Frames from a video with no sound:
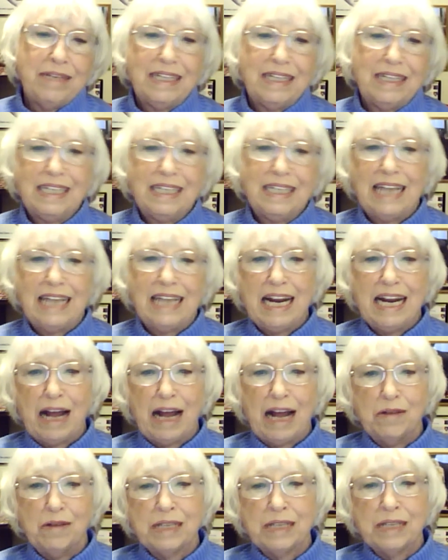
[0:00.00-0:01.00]
the State
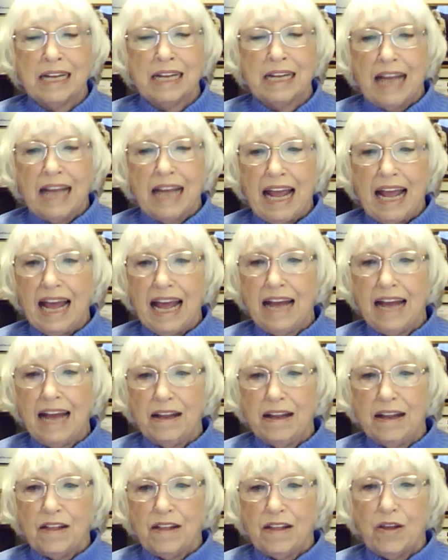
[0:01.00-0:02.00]
House,
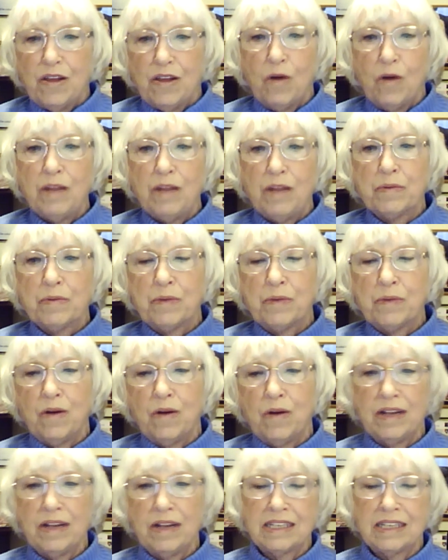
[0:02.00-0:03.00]
and the only
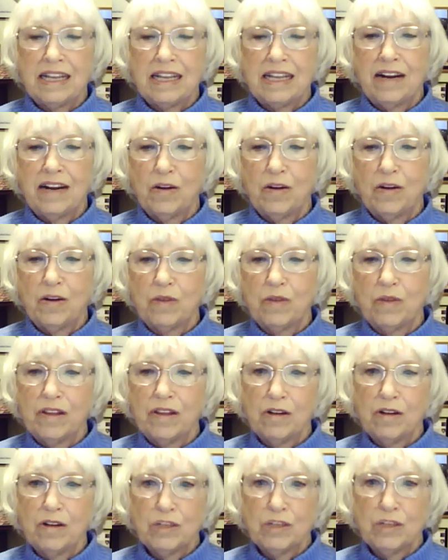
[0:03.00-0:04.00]
proponents there were
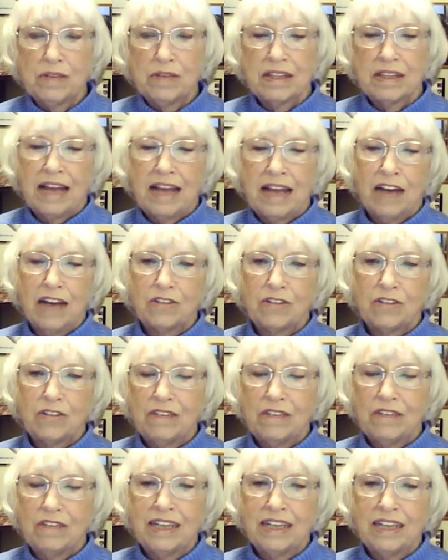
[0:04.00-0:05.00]
those with actually
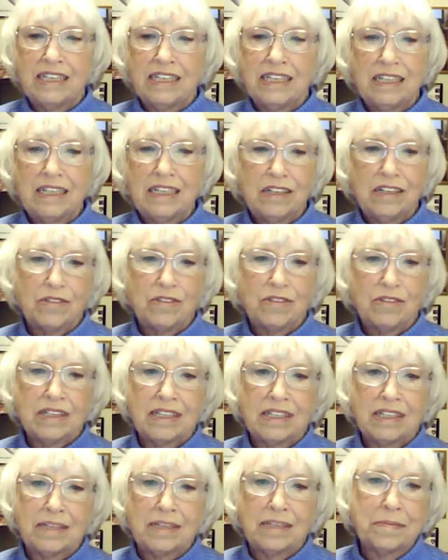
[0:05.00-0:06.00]
vested
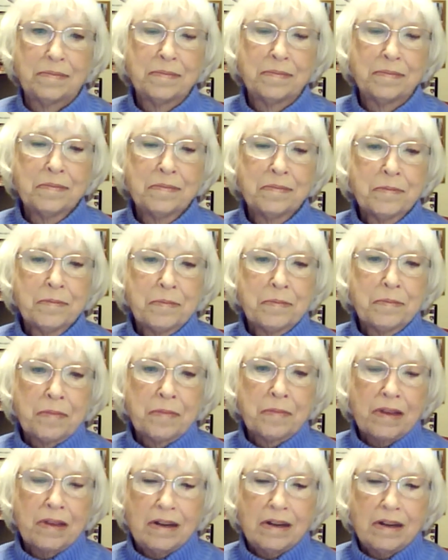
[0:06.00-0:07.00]
interests.
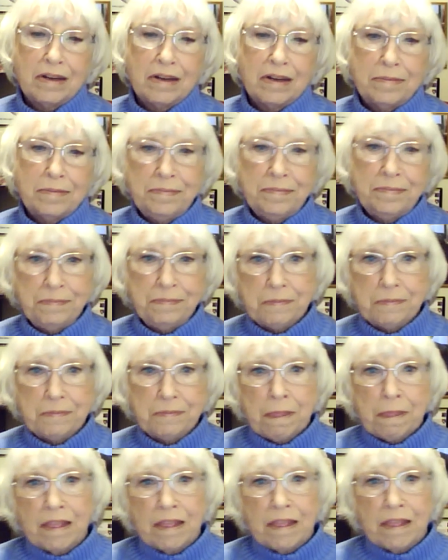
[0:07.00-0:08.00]

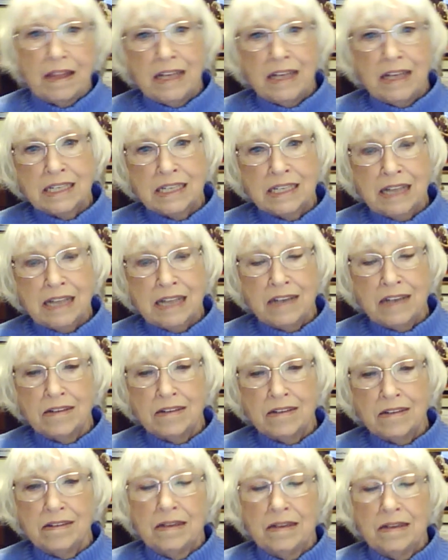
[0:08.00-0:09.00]
The
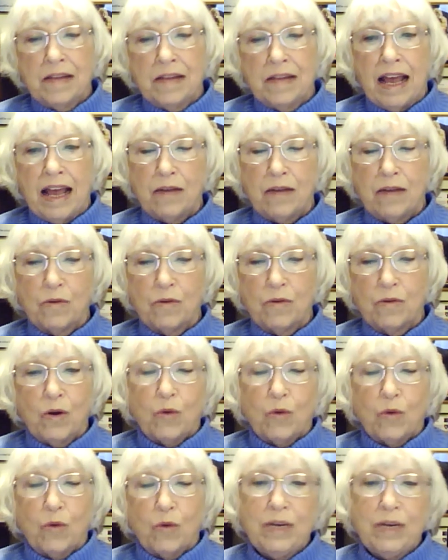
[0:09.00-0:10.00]
legislature had
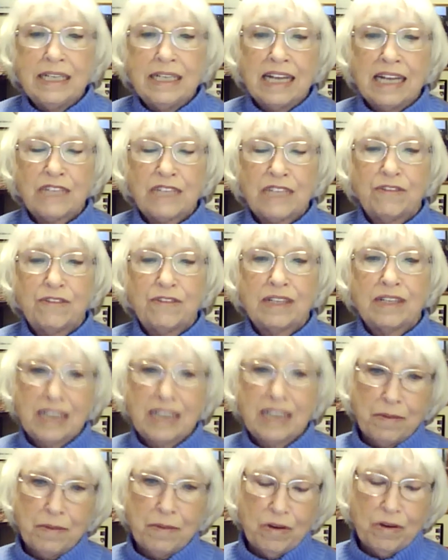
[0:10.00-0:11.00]
recessed for the
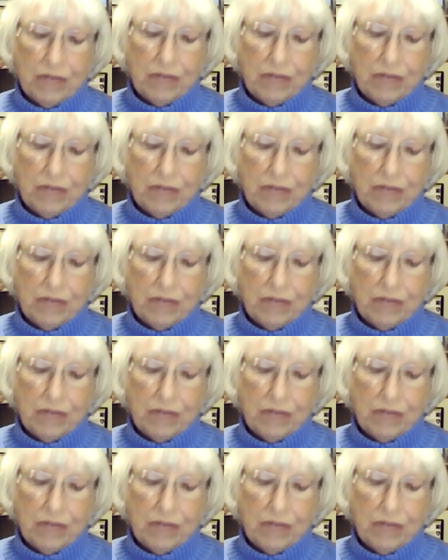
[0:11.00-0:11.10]
summer